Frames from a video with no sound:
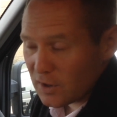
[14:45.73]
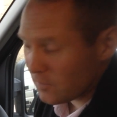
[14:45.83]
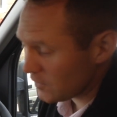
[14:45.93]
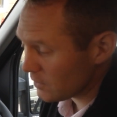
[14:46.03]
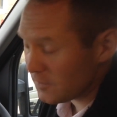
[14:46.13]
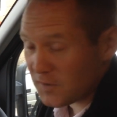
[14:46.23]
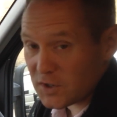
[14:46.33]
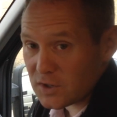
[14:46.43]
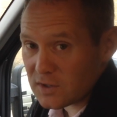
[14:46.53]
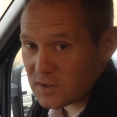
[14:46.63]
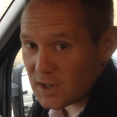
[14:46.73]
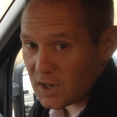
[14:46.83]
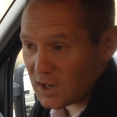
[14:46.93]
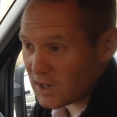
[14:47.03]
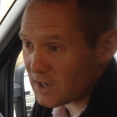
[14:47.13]
Fuel
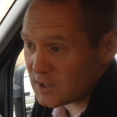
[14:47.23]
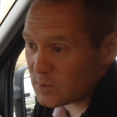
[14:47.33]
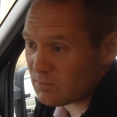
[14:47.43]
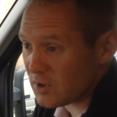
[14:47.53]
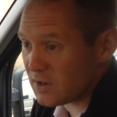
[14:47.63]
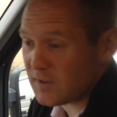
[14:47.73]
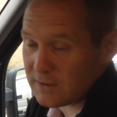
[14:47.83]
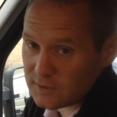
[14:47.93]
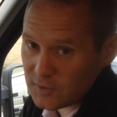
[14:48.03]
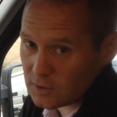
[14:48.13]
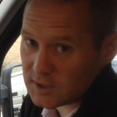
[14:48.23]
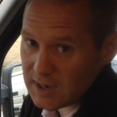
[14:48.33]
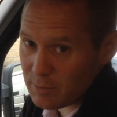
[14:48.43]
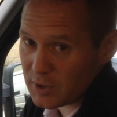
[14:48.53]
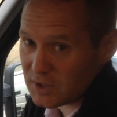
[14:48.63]
efficiency is 35 to 40
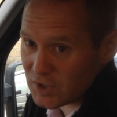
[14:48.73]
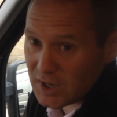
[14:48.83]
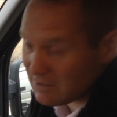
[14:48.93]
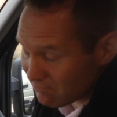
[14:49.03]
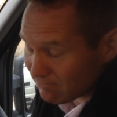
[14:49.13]
mpg,